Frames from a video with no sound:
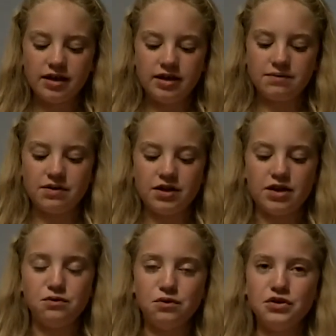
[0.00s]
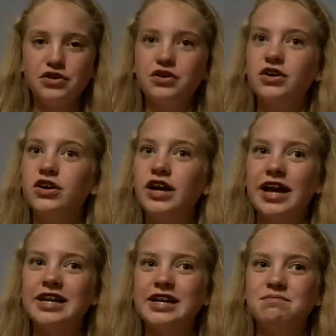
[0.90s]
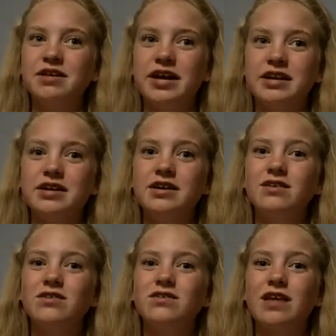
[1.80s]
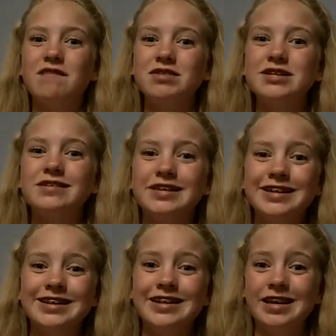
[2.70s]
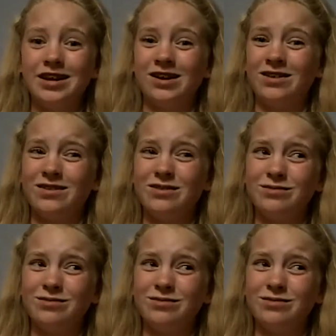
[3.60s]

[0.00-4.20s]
He was a Oiler and he played 17 years.